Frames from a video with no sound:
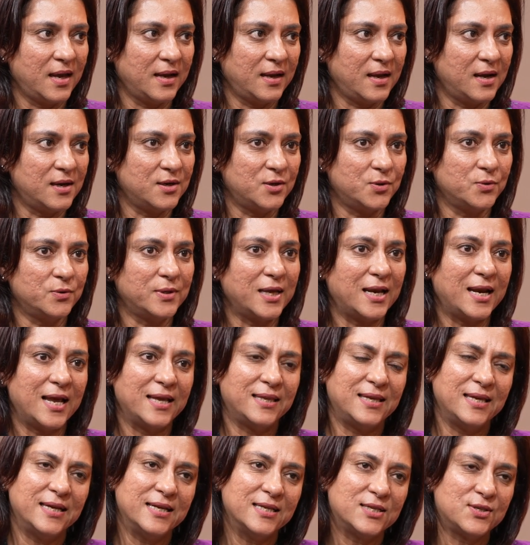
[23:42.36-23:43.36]
I can't do that. I
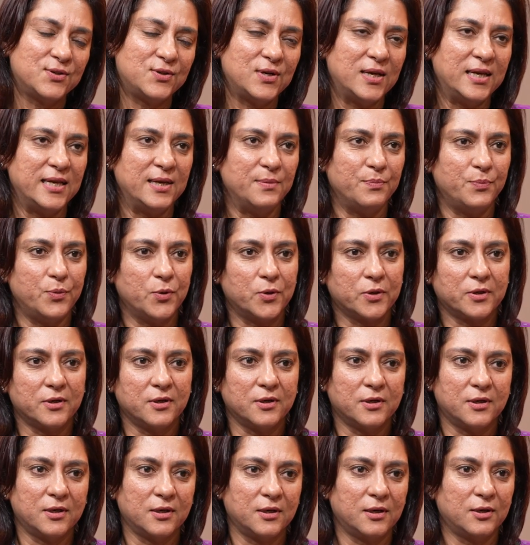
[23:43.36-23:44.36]
think it's really
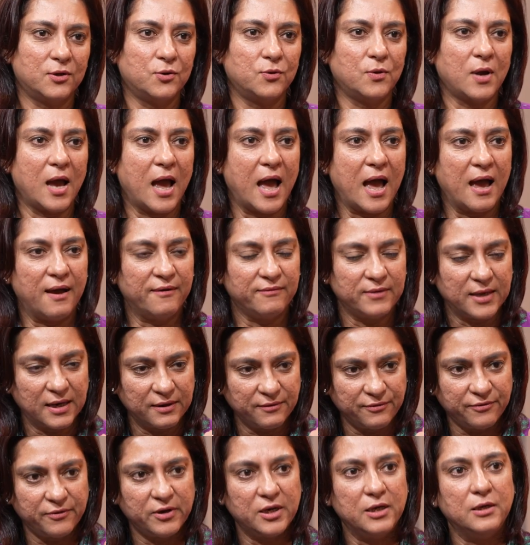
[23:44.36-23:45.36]
important to have
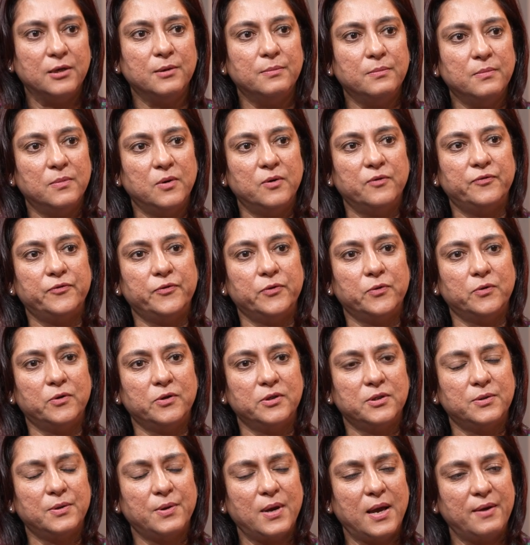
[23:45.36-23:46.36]
that freedom of
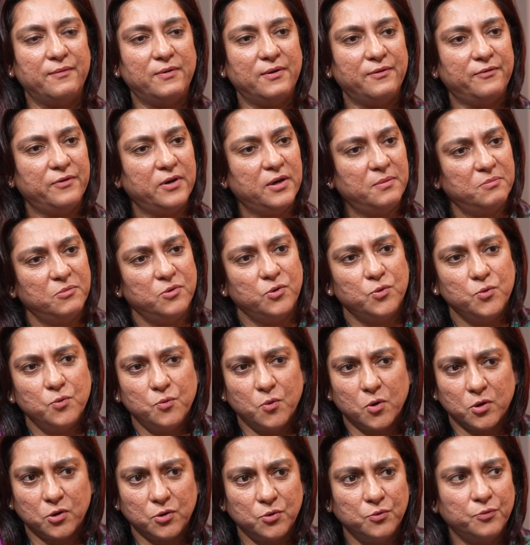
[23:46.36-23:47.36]
yours, have that freedom to do
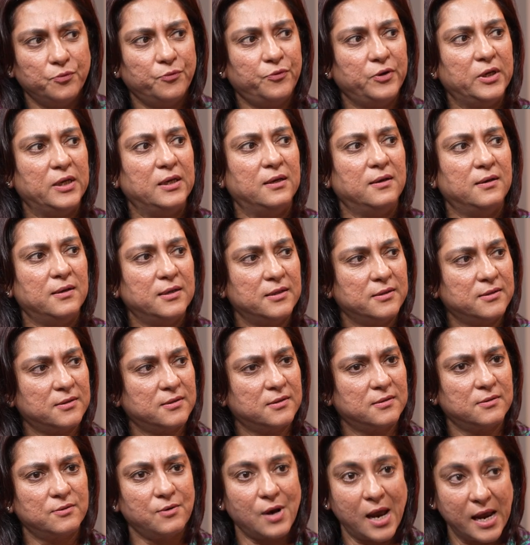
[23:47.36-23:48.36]
what you feel
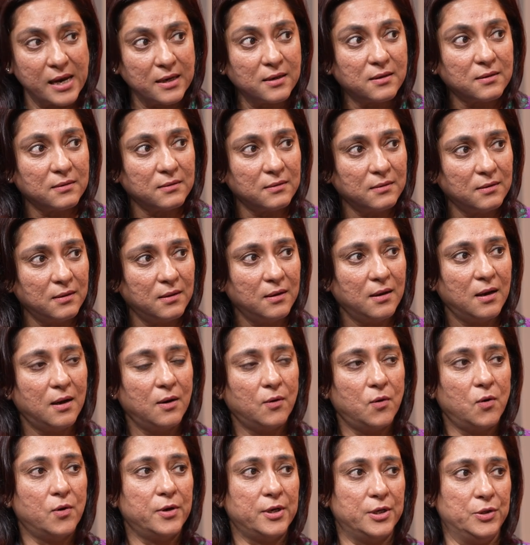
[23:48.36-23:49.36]
is right
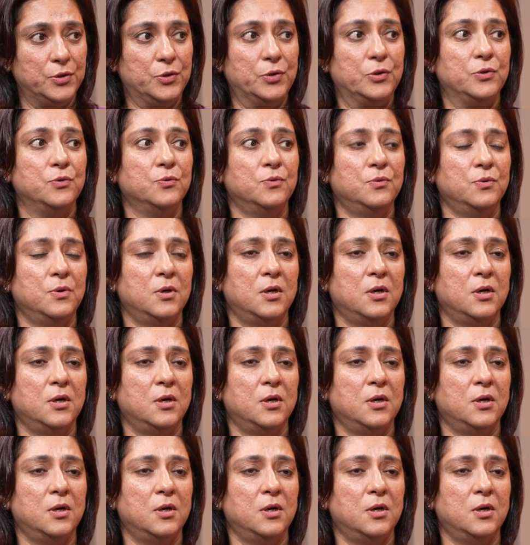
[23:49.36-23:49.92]
according to you.